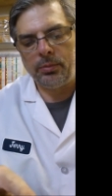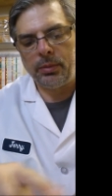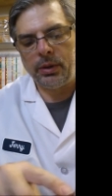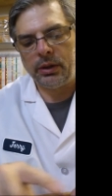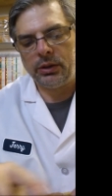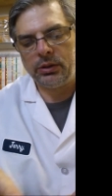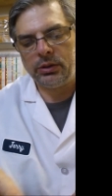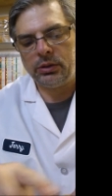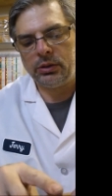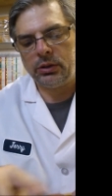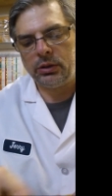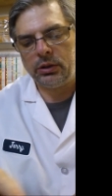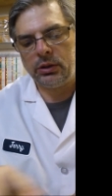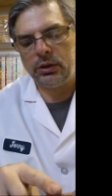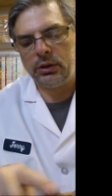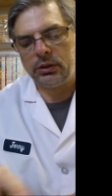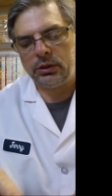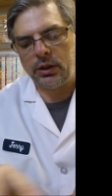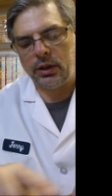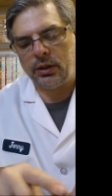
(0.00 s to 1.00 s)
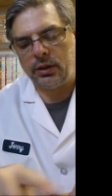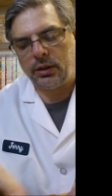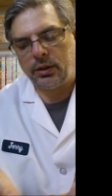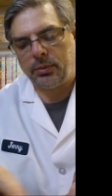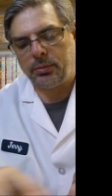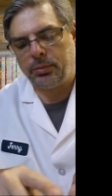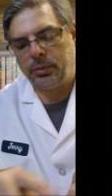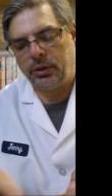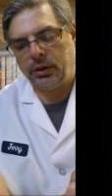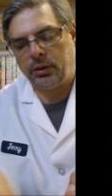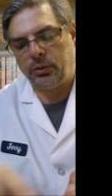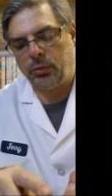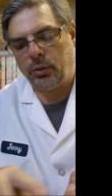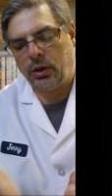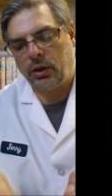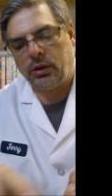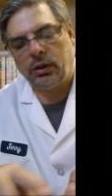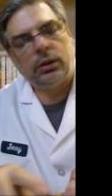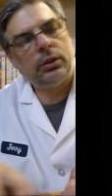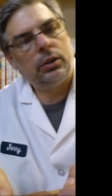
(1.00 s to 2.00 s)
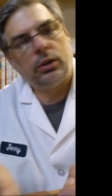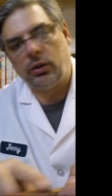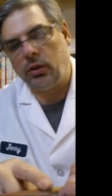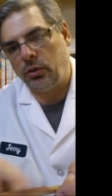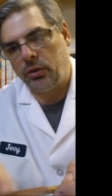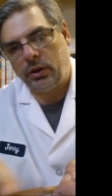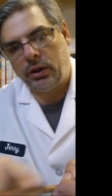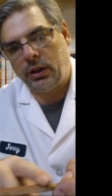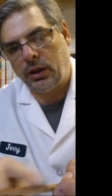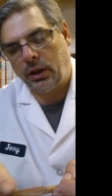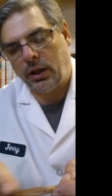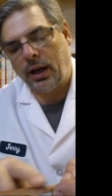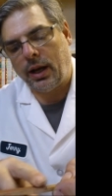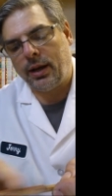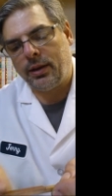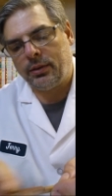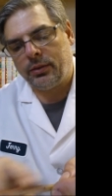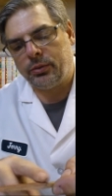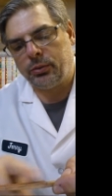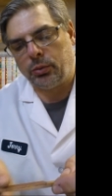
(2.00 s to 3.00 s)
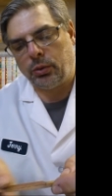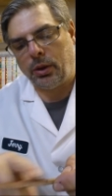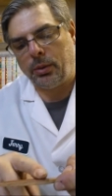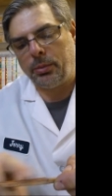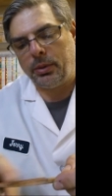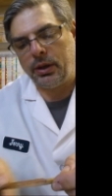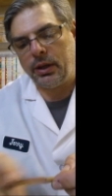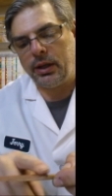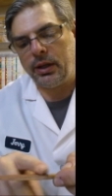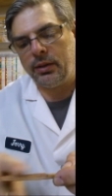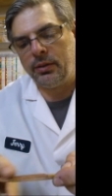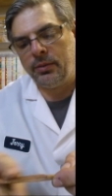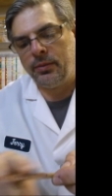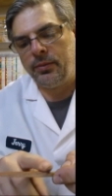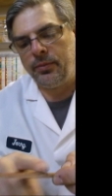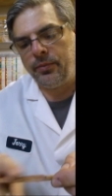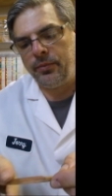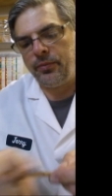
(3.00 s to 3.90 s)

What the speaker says: Make sure it's on there pretty well. You don't need a lot. Rub it in.